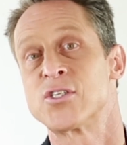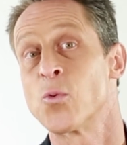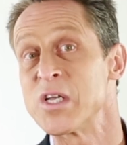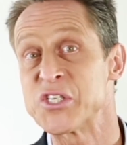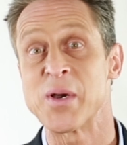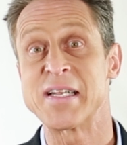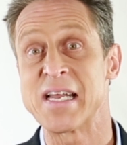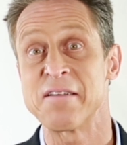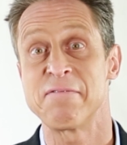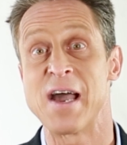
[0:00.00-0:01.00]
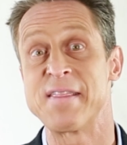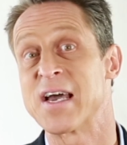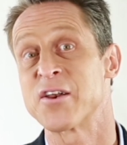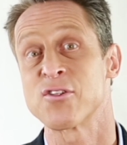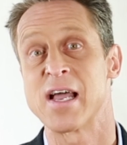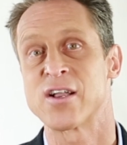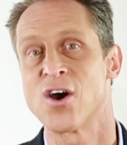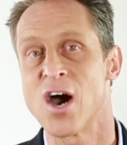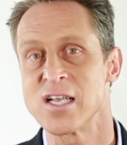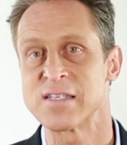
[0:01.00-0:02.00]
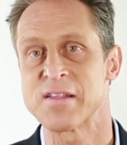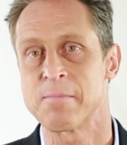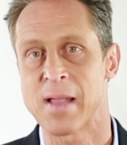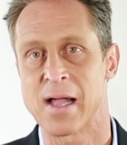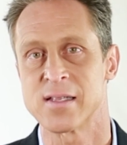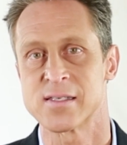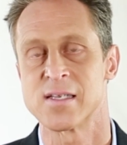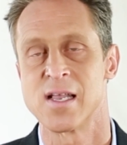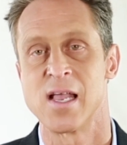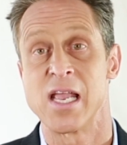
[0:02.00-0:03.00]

So once you identify the underlying cause of the imbalance,